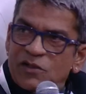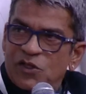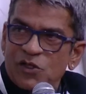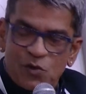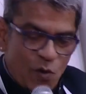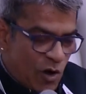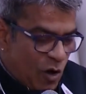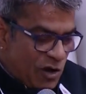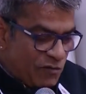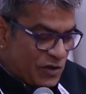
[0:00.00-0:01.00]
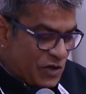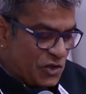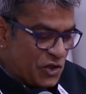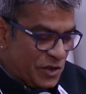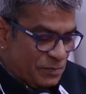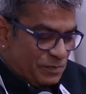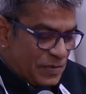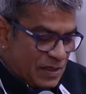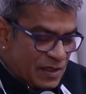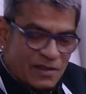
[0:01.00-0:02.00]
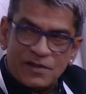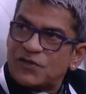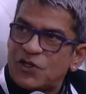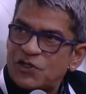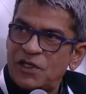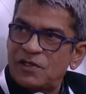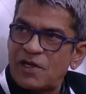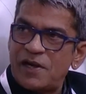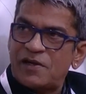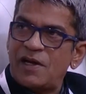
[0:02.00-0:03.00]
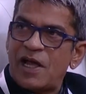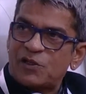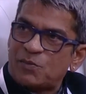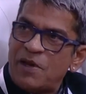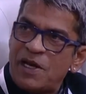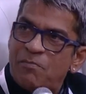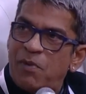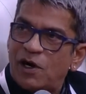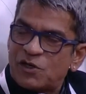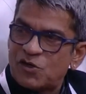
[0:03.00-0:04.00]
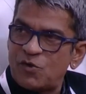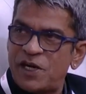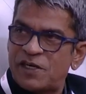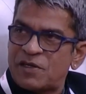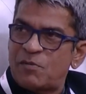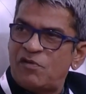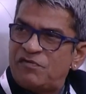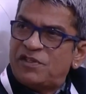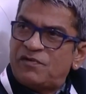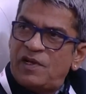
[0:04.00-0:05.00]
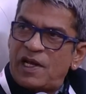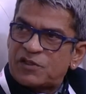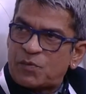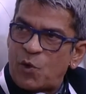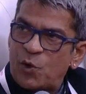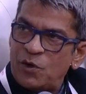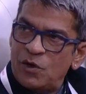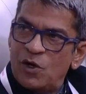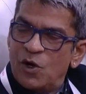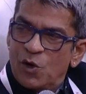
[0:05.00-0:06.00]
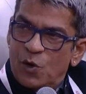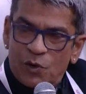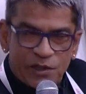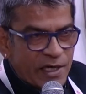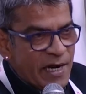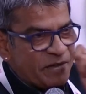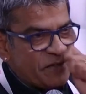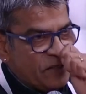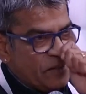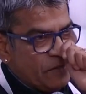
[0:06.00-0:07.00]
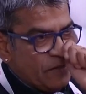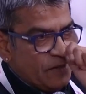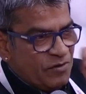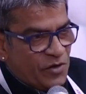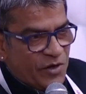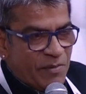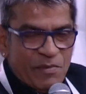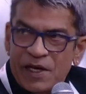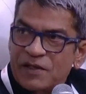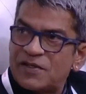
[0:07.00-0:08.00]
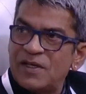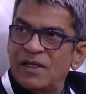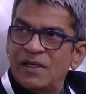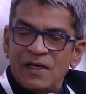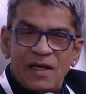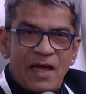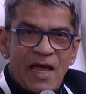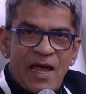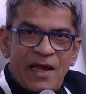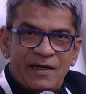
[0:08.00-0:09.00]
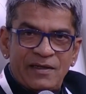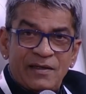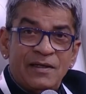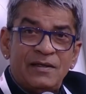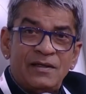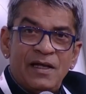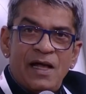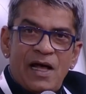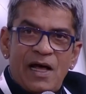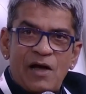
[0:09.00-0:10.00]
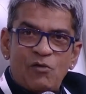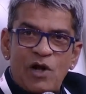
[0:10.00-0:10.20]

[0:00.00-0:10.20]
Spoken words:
this into a conversation. I think this session title has many parts to it, some of which we'll explore over the next 30 minutes. And I would